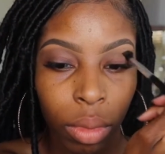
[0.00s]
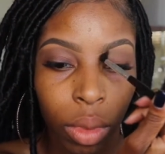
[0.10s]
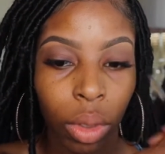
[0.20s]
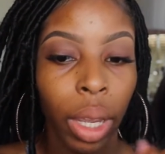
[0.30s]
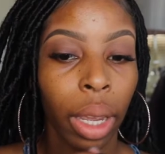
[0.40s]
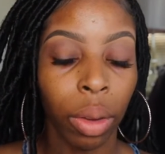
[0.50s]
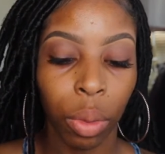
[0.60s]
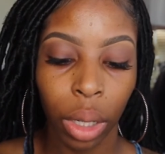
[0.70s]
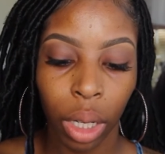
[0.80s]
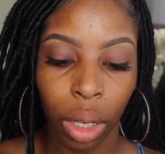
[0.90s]
okay,
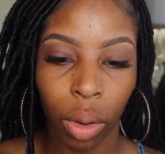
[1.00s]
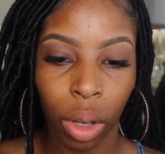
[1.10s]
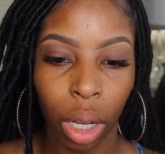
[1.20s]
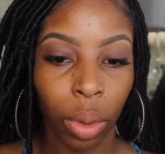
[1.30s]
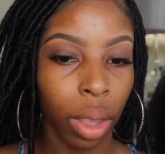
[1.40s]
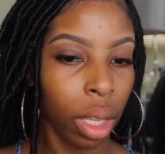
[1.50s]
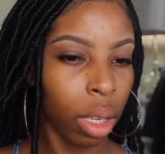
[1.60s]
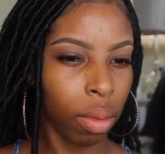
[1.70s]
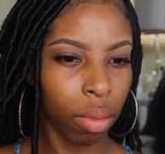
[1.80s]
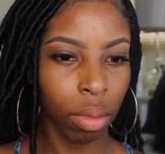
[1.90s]
we're gonna go along with it.
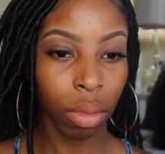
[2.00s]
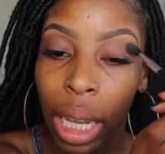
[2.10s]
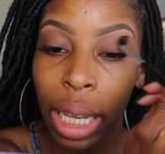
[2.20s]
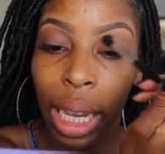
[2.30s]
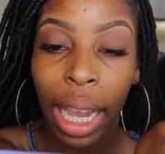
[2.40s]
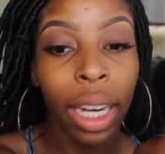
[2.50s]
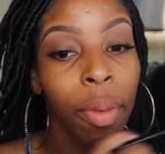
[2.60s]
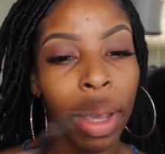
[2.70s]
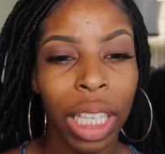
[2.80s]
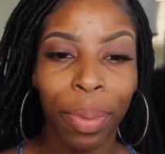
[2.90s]
It kind of
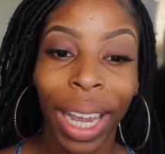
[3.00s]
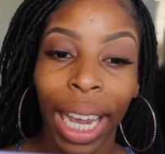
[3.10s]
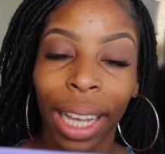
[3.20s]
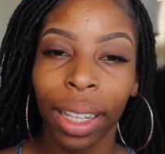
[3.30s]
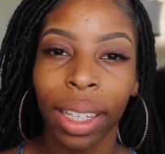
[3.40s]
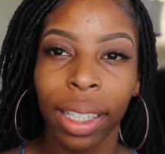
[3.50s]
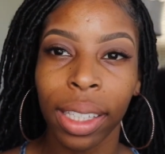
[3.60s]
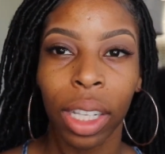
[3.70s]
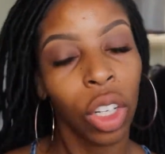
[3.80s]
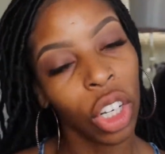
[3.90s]
makes my
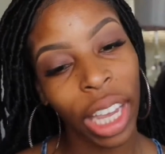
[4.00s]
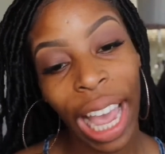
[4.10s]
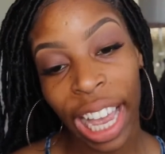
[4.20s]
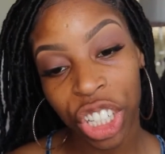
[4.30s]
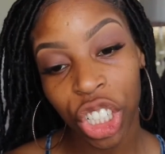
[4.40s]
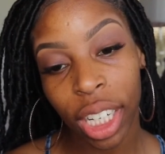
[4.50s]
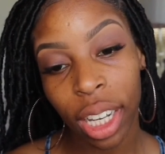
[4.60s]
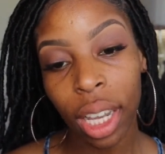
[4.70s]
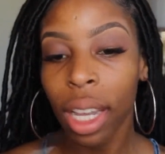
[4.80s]
eyelids look ashy,